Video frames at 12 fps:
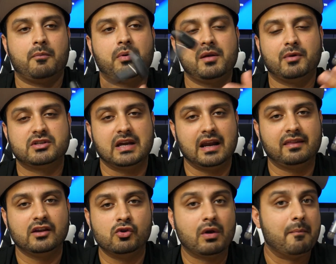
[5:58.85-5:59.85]
Pretty much
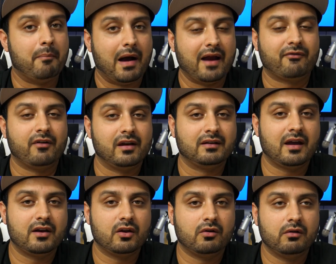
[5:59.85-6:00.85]
anything you can buy for
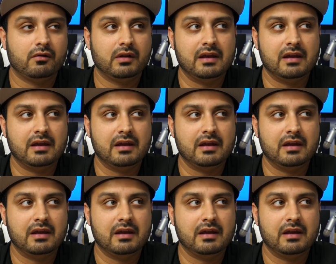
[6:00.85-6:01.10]
Nintendo,